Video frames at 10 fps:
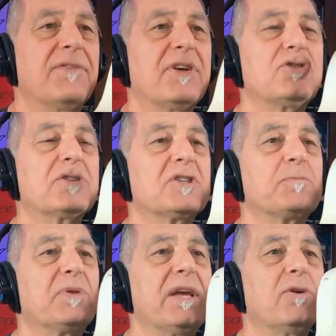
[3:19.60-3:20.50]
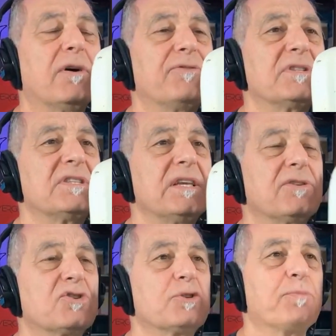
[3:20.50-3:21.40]
I took this plate off, you'd see
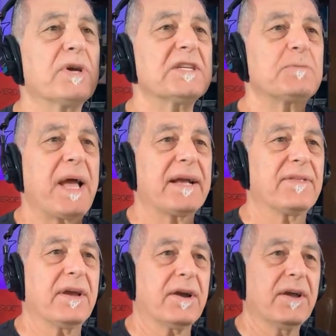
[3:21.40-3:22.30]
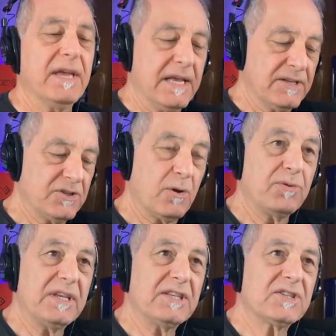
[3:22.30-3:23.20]
there's springs back there. So
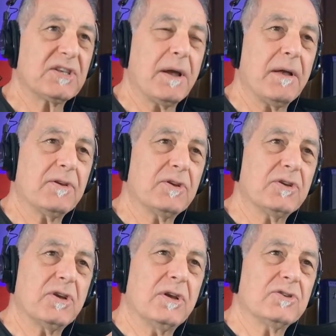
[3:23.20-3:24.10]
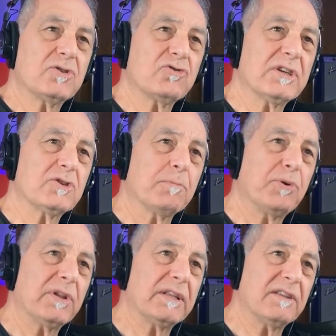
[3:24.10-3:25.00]
these strings are
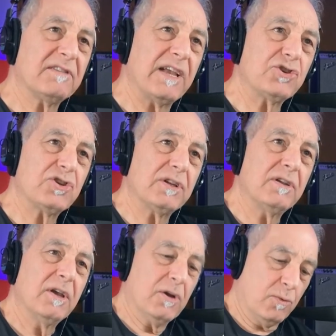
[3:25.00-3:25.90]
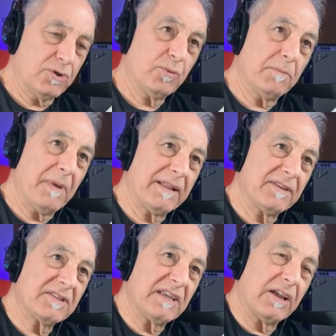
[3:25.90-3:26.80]
pulling the tension, which would make
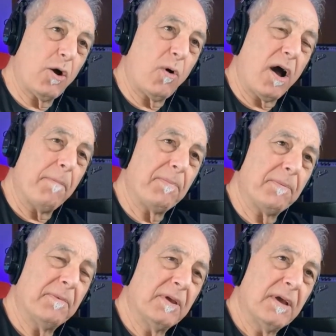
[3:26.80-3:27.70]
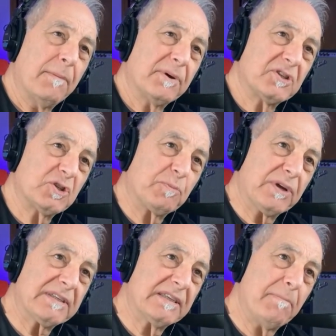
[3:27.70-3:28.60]
this thing go up, but the
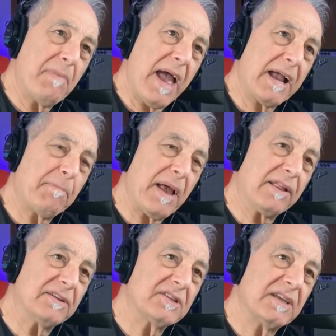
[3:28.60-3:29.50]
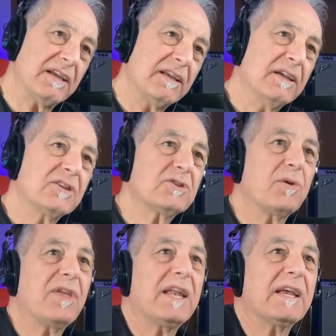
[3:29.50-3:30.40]
springs in back balance it
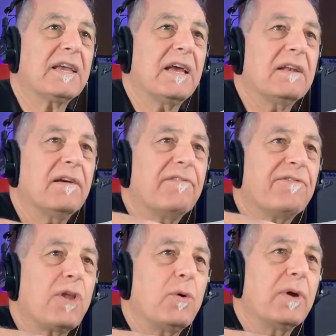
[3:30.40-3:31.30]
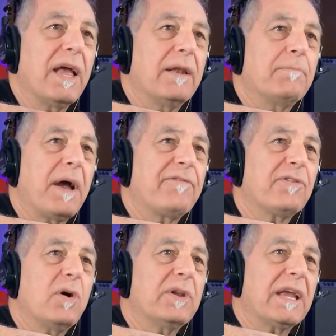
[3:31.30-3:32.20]
so that it can float. And by
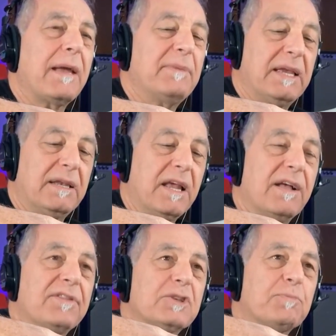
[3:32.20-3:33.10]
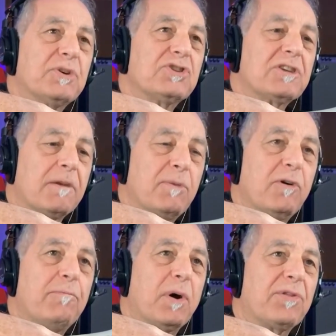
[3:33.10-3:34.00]
floating, I mean this bridge can
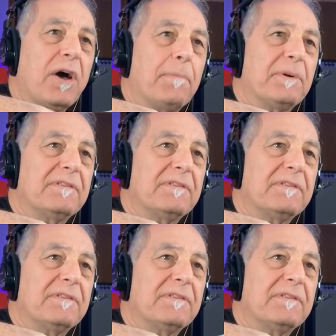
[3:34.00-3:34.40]
move both up and